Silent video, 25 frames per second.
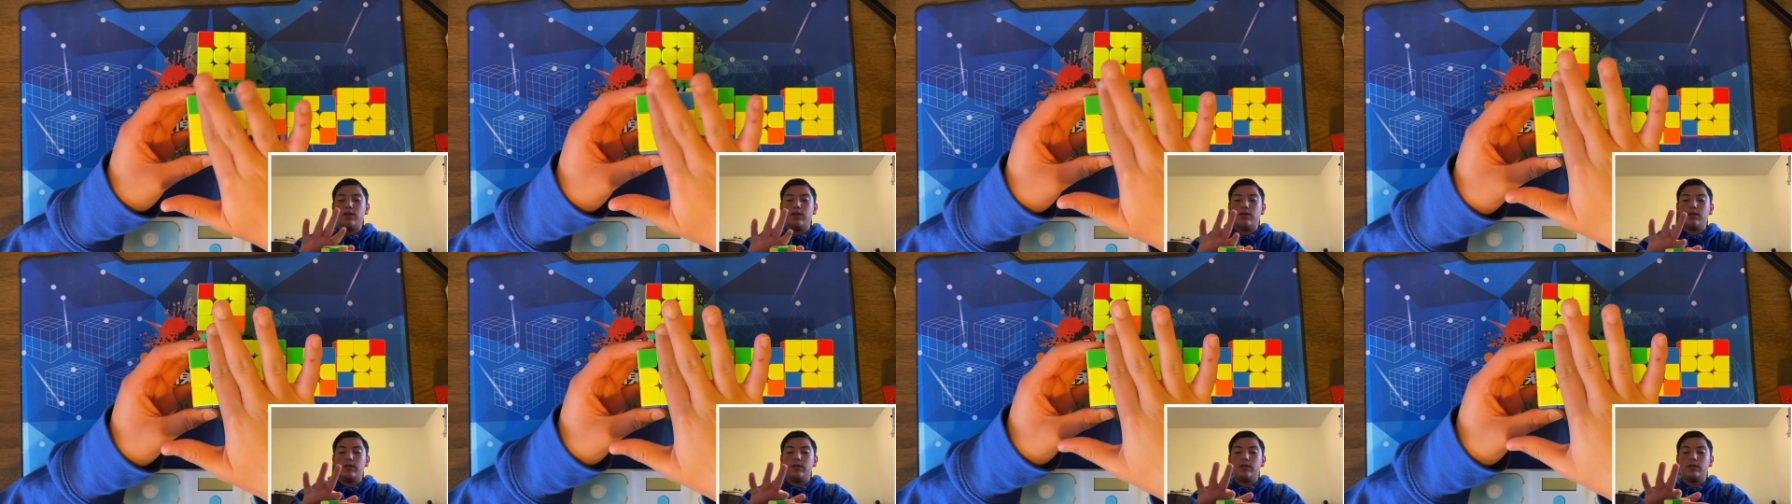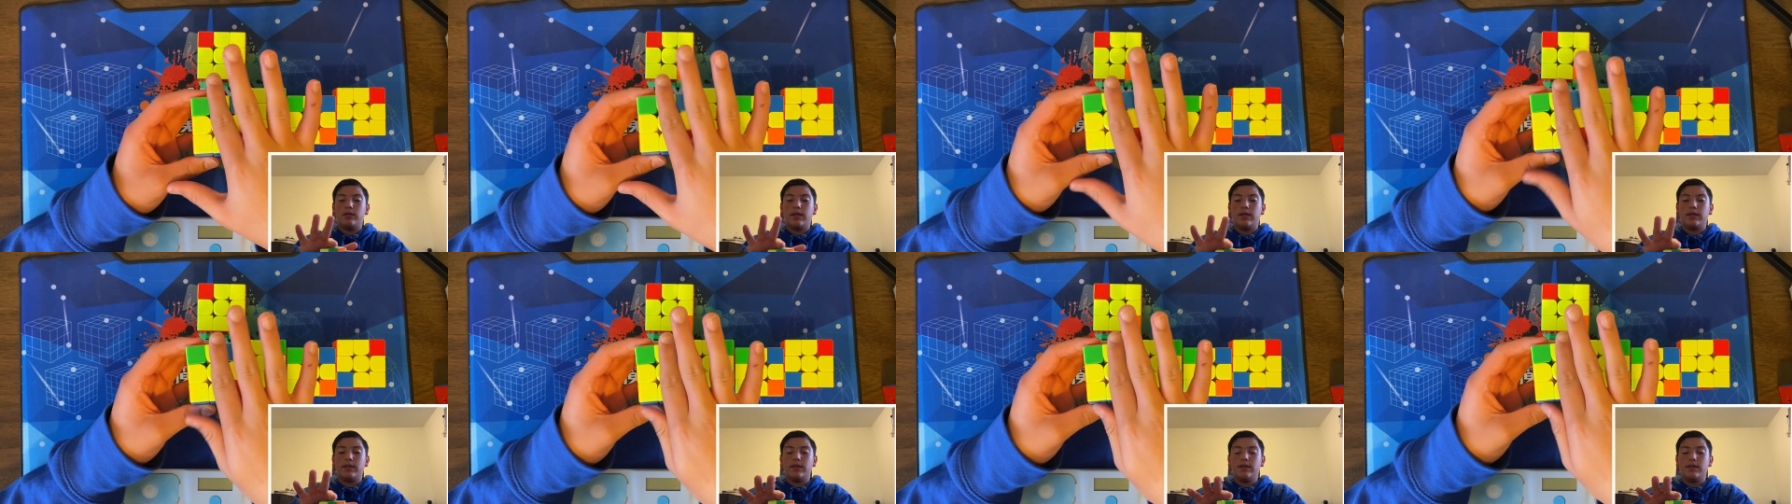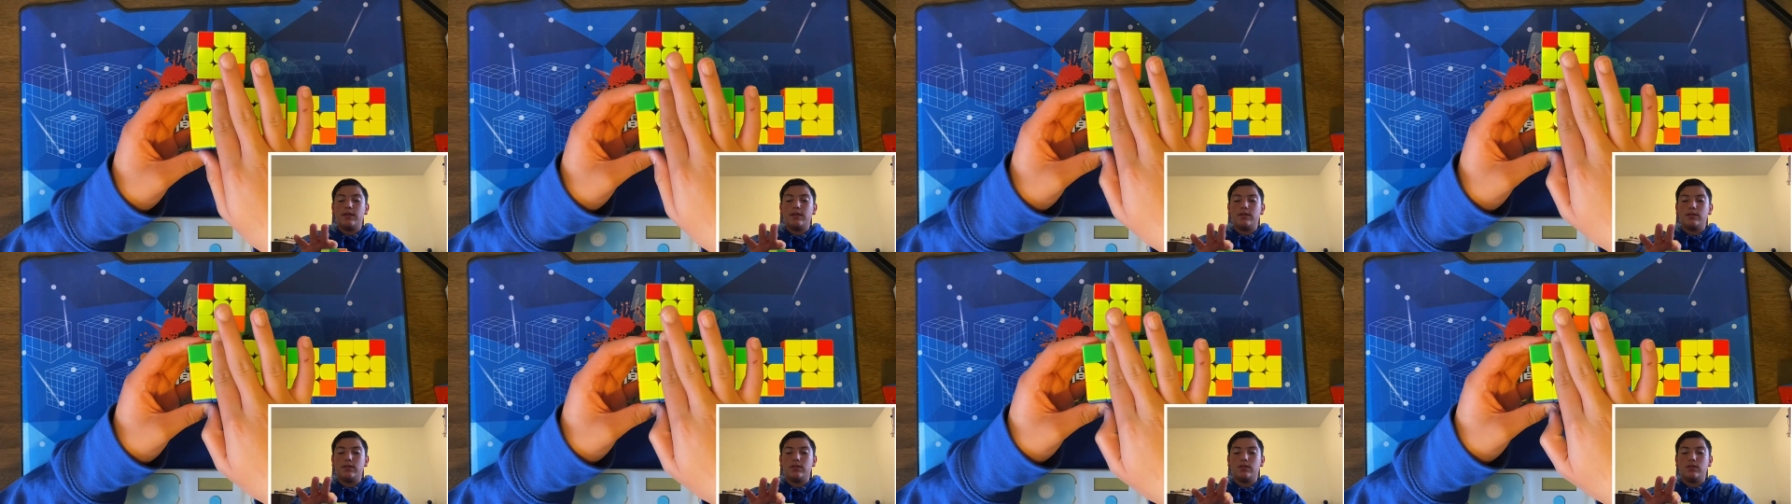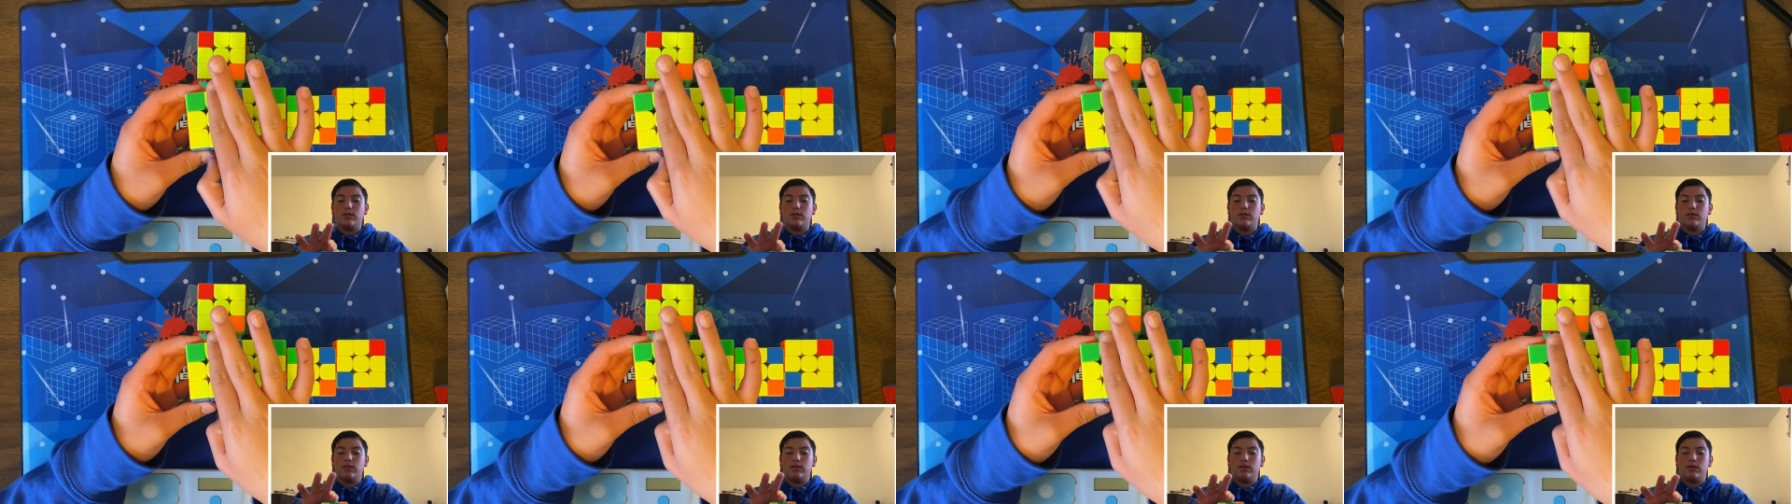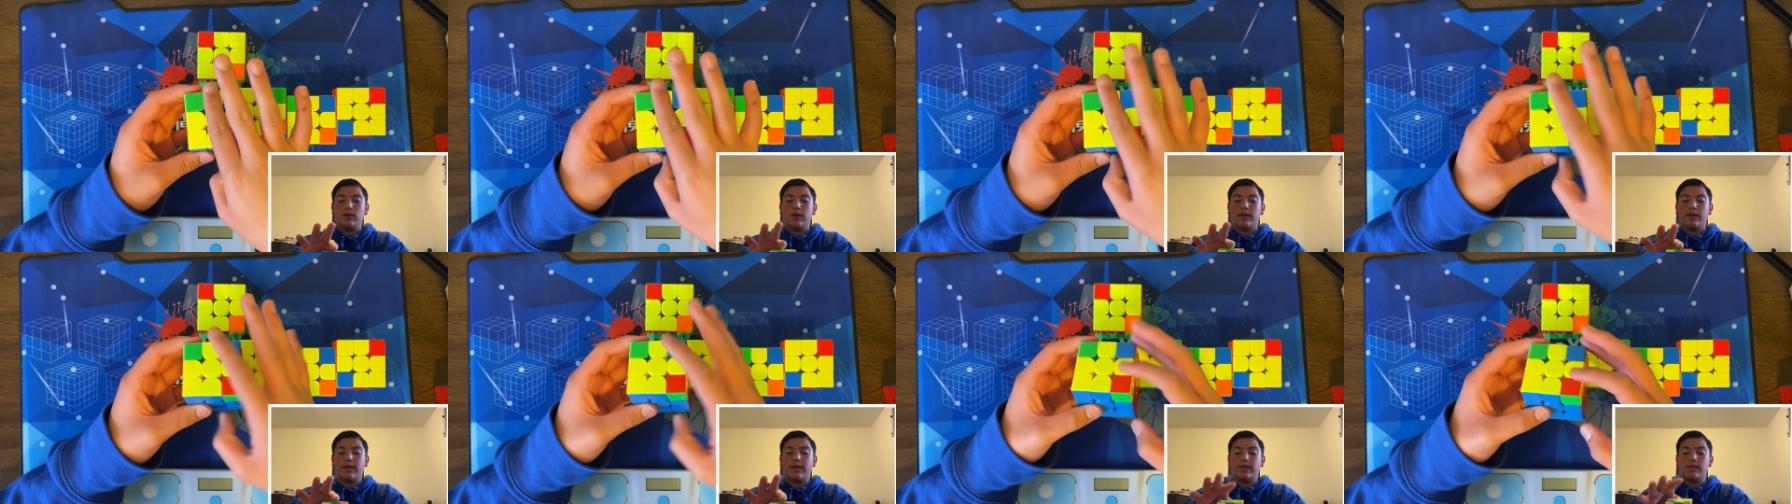like this,
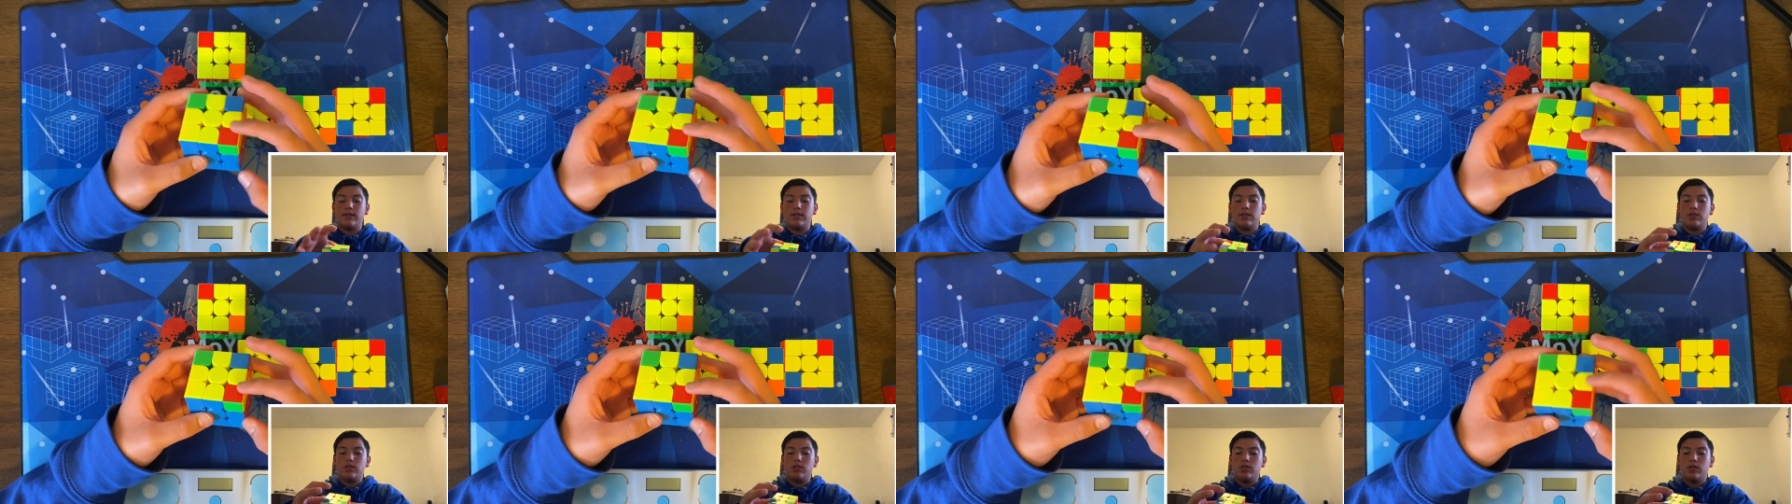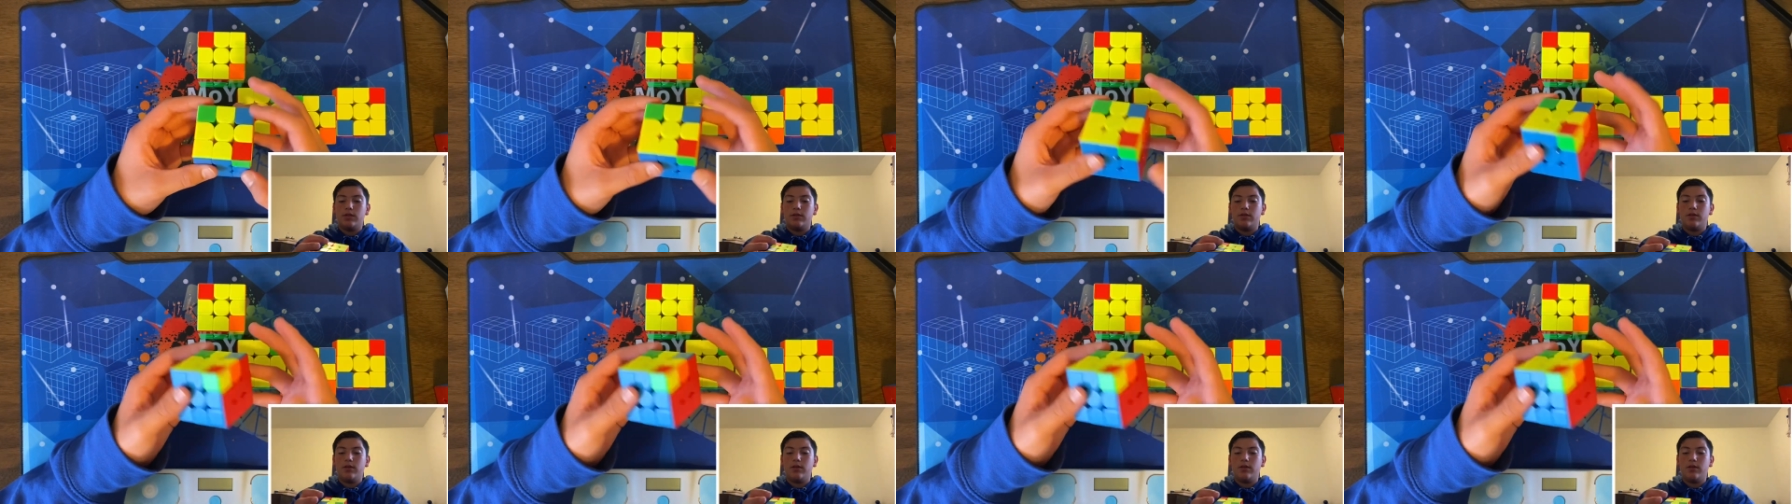against each other,